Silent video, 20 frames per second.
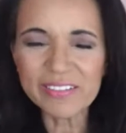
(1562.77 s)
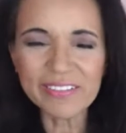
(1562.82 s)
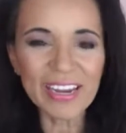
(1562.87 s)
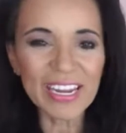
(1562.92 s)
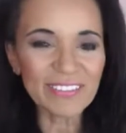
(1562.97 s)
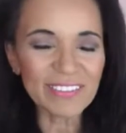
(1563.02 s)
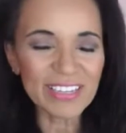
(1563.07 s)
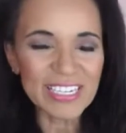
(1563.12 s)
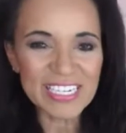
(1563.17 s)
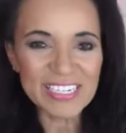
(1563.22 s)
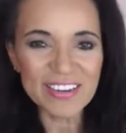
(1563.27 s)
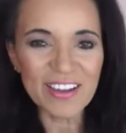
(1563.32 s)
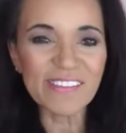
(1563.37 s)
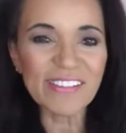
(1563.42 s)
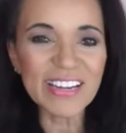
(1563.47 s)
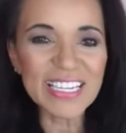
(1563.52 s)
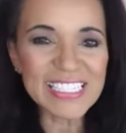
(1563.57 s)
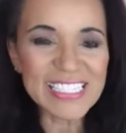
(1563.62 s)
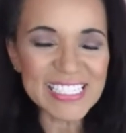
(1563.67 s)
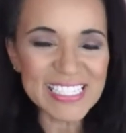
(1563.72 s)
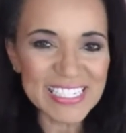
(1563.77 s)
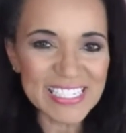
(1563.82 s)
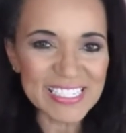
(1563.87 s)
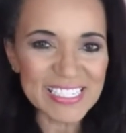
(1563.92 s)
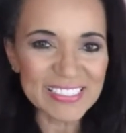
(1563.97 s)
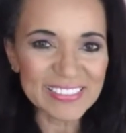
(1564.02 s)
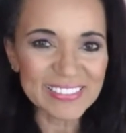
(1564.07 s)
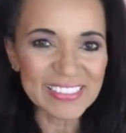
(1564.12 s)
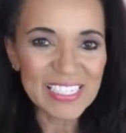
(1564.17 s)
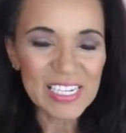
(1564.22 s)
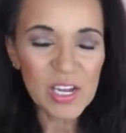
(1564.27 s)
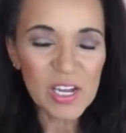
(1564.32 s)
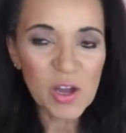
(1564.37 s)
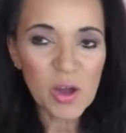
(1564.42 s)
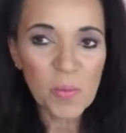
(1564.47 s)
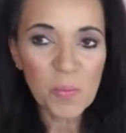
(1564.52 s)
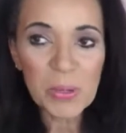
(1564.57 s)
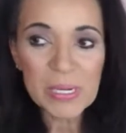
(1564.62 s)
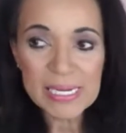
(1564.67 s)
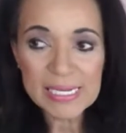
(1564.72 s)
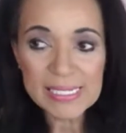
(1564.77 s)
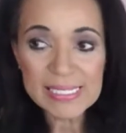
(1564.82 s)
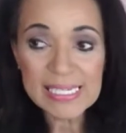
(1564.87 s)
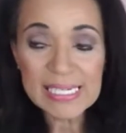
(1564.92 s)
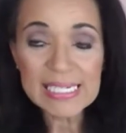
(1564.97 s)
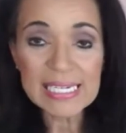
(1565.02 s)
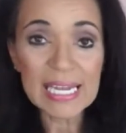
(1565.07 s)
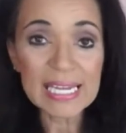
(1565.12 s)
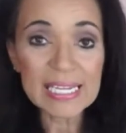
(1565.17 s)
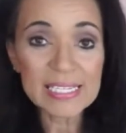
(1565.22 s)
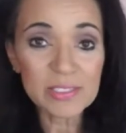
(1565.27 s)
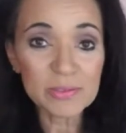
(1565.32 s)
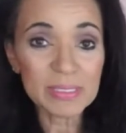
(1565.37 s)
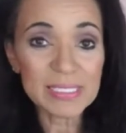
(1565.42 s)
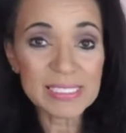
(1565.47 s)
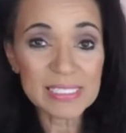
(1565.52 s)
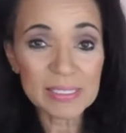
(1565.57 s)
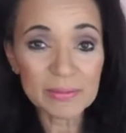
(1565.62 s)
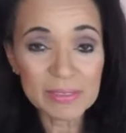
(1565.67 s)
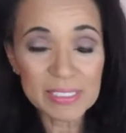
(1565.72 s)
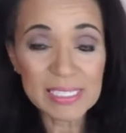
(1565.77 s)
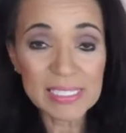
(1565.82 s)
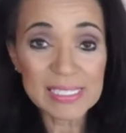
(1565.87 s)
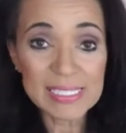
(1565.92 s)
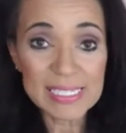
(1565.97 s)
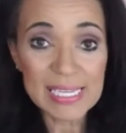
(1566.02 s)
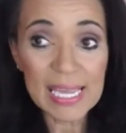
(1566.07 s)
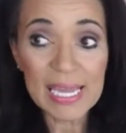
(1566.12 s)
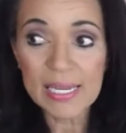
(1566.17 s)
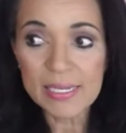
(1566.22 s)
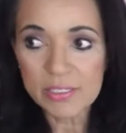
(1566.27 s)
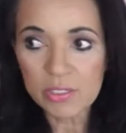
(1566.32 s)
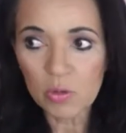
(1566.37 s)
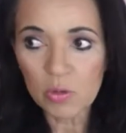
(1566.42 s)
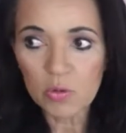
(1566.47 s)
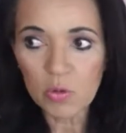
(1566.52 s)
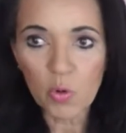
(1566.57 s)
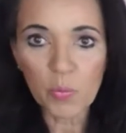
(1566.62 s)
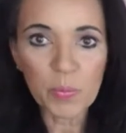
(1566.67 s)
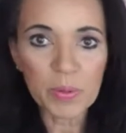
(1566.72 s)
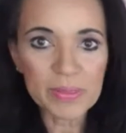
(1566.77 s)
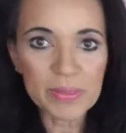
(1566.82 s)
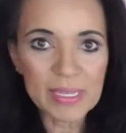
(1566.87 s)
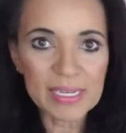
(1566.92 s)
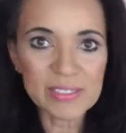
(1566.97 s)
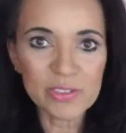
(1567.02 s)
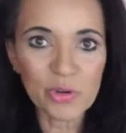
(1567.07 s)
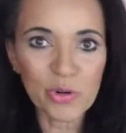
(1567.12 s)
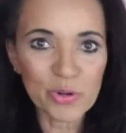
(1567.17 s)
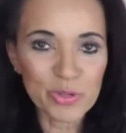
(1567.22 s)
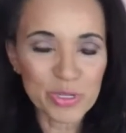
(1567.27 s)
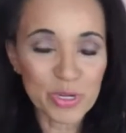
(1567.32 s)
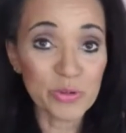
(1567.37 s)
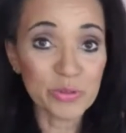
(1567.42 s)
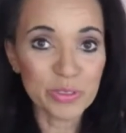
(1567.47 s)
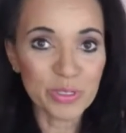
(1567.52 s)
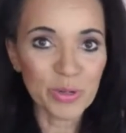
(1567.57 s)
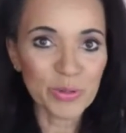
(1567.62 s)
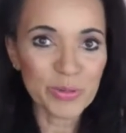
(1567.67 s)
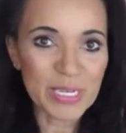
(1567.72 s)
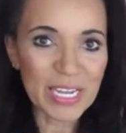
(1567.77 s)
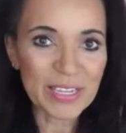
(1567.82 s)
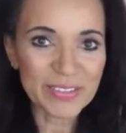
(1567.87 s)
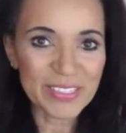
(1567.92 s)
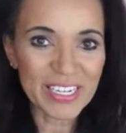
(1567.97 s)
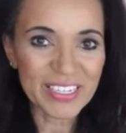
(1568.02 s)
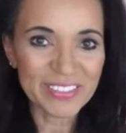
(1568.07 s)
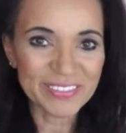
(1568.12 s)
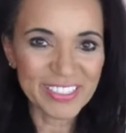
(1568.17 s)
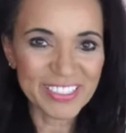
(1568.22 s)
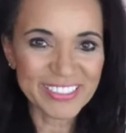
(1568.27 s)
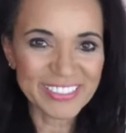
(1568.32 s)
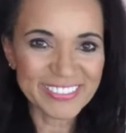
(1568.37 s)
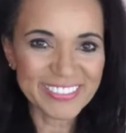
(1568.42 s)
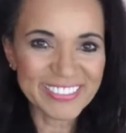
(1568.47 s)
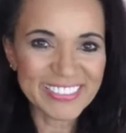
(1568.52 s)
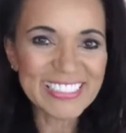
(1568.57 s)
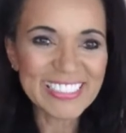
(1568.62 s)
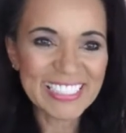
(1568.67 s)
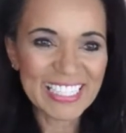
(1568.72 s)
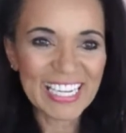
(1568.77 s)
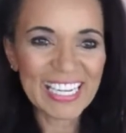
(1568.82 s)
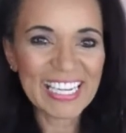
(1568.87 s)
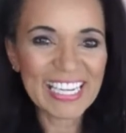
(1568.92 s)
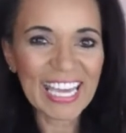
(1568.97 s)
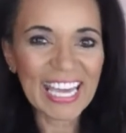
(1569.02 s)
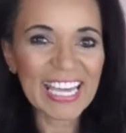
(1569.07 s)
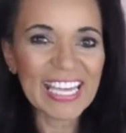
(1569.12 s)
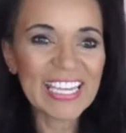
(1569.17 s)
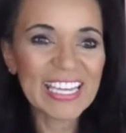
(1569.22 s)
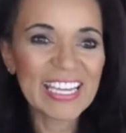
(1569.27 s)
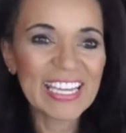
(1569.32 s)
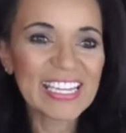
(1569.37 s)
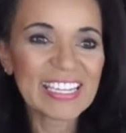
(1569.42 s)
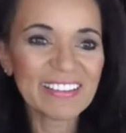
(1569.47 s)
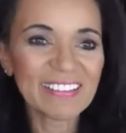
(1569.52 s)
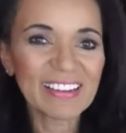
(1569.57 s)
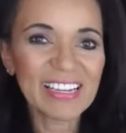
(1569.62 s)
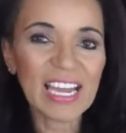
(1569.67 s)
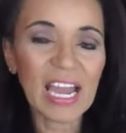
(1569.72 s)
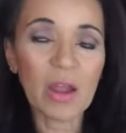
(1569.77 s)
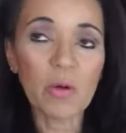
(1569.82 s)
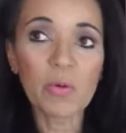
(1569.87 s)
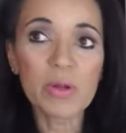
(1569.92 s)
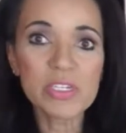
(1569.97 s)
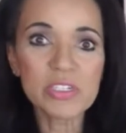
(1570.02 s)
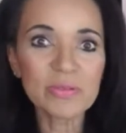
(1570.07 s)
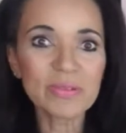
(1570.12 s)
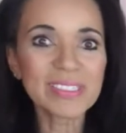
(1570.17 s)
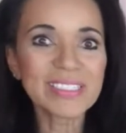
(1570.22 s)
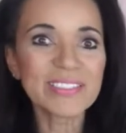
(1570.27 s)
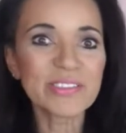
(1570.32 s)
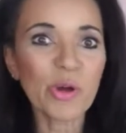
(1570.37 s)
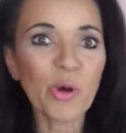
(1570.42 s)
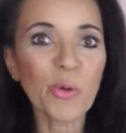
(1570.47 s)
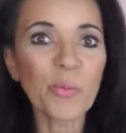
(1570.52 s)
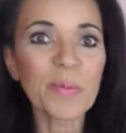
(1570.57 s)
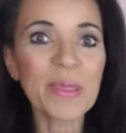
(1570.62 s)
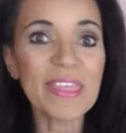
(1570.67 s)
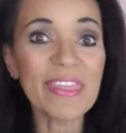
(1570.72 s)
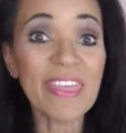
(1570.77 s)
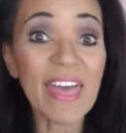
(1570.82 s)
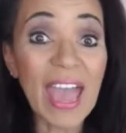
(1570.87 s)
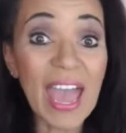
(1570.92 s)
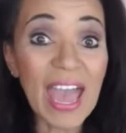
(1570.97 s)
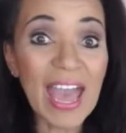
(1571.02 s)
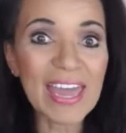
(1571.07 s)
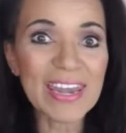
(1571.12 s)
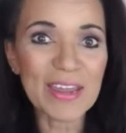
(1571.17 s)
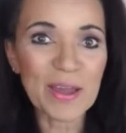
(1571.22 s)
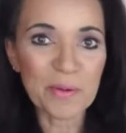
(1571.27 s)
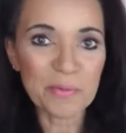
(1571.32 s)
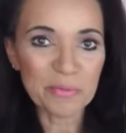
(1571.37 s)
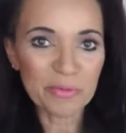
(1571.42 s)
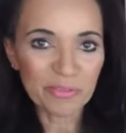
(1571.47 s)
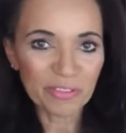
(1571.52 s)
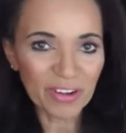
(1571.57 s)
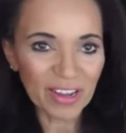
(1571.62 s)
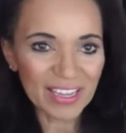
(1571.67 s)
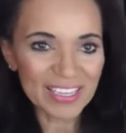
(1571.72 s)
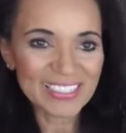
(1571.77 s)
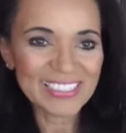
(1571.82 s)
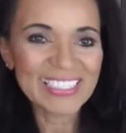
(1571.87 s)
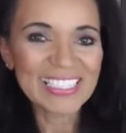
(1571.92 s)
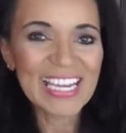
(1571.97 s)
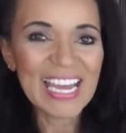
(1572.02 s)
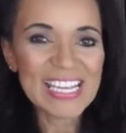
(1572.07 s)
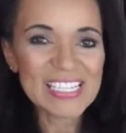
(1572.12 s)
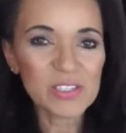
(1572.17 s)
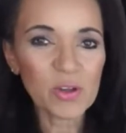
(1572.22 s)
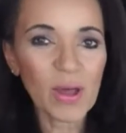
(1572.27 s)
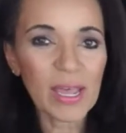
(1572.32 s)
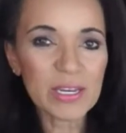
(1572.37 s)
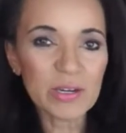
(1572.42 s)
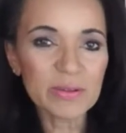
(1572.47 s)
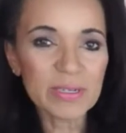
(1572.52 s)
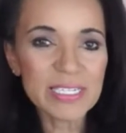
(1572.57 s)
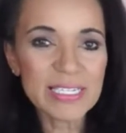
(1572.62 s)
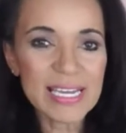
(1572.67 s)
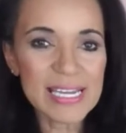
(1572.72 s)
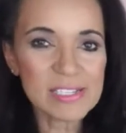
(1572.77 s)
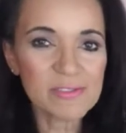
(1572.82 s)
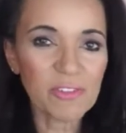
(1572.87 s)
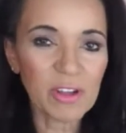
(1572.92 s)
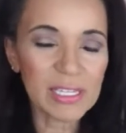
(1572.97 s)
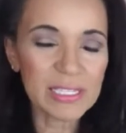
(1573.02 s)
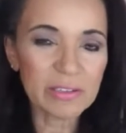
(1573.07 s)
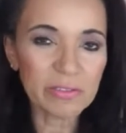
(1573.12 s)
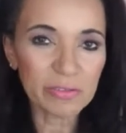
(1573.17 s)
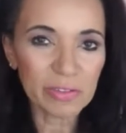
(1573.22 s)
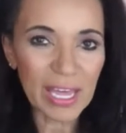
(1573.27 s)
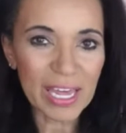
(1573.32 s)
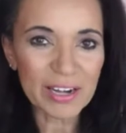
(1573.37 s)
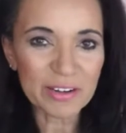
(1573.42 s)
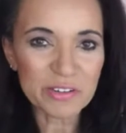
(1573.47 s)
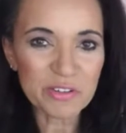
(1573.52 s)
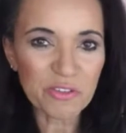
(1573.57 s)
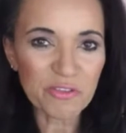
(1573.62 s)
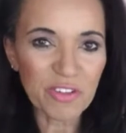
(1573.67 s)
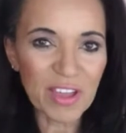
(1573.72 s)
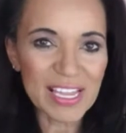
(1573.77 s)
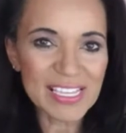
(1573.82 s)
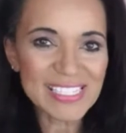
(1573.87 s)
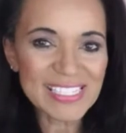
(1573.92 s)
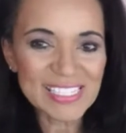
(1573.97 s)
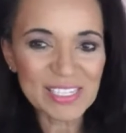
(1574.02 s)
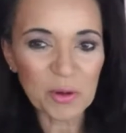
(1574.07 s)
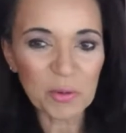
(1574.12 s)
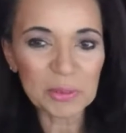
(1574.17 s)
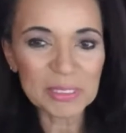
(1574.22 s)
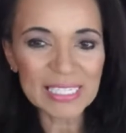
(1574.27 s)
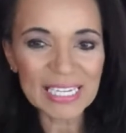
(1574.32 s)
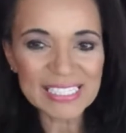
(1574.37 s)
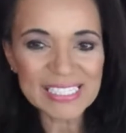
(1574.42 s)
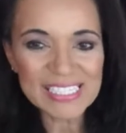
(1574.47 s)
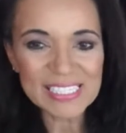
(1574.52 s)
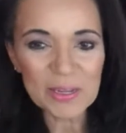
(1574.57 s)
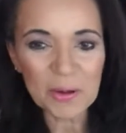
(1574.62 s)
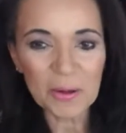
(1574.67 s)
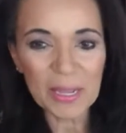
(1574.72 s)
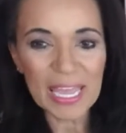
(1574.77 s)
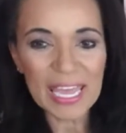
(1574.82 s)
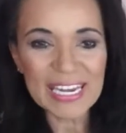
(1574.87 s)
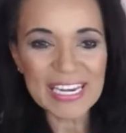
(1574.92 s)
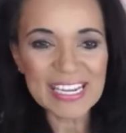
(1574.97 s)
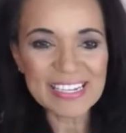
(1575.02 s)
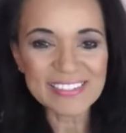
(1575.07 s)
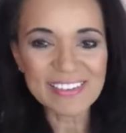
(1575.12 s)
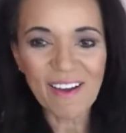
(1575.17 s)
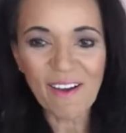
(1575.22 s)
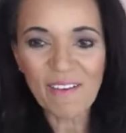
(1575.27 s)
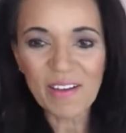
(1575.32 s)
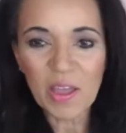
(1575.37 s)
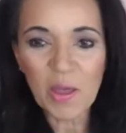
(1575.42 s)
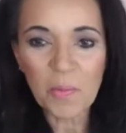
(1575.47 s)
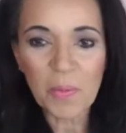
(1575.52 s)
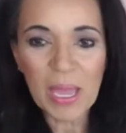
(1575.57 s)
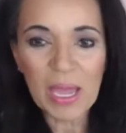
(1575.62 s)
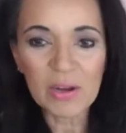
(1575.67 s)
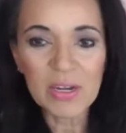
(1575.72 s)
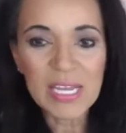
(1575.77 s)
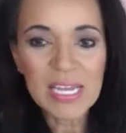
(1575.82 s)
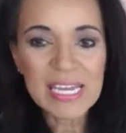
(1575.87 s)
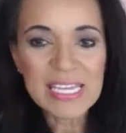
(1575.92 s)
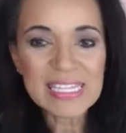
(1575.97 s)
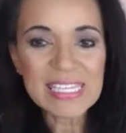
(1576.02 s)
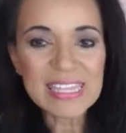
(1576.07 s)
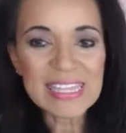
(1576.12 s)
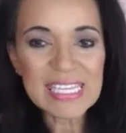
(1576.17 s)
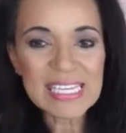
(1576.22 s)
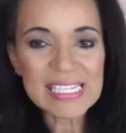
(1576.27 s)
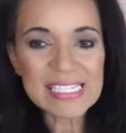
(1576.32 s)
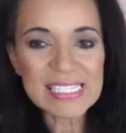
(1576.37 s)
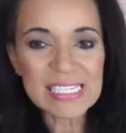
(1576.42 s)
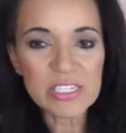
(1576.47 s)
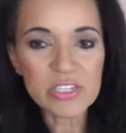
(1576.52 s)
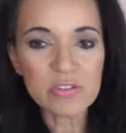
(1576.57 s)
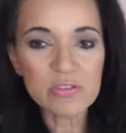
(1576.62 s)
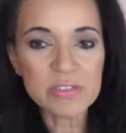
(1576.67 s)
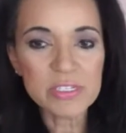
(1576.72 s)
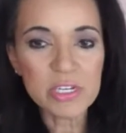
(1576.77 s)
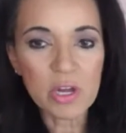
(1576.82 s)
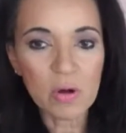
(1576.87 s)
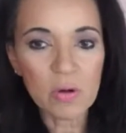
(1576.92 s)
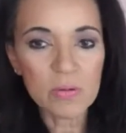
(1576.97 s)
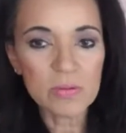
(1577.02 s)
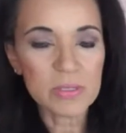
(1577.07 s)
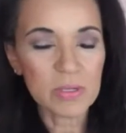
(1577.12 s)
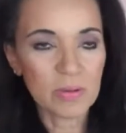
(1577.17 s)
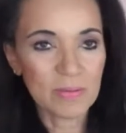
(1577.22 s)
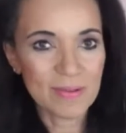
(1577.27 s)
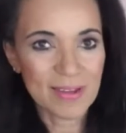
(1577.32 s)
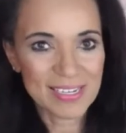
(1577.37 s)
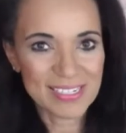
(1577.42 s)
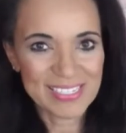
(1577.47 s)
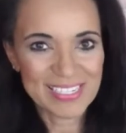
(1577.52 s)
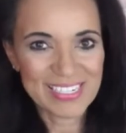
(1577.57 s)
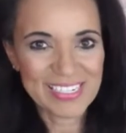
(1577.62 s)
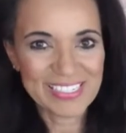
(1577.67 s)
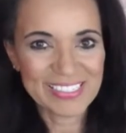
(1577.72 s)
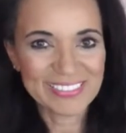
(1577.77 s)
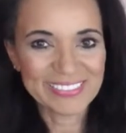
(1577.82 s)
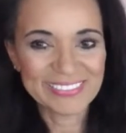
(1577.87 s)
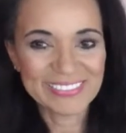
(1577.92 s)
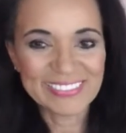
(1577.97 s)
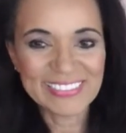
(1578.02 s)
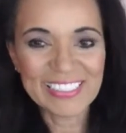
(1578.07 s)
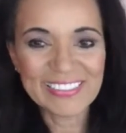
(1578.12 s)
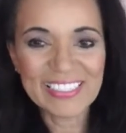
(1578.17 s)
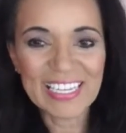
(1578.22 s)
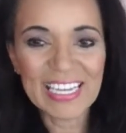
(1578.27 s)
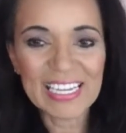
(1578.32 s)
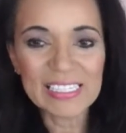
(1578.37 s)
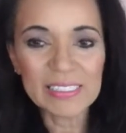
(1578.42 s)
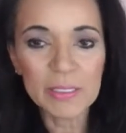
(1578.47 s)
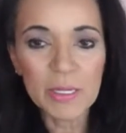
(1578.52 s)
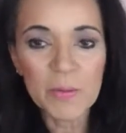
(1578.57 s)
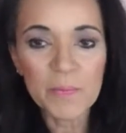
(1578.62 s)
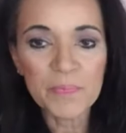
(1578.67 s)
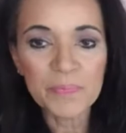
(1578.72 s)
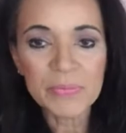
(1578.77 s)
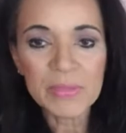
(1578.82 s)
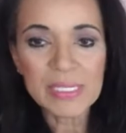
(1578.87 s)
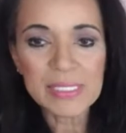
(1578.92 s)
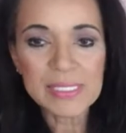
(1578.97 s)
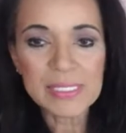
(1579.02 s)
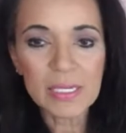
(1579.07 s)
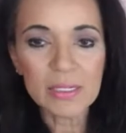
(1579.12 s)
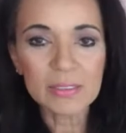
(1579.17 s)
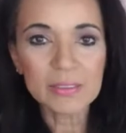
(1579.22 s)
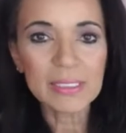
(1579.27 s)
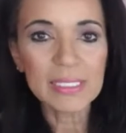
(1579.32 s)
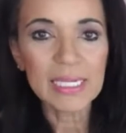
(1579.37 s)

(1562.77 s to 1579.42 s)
great when you know what to do. But isn't it nice when someone says, yeah, don't open that door. Don't go down that road. Okay. You know, I wish you would have told me that up front. So I don't want you guys falling flat on your face. So let's go ahead and talk about the things that you don't want to do. Okay. So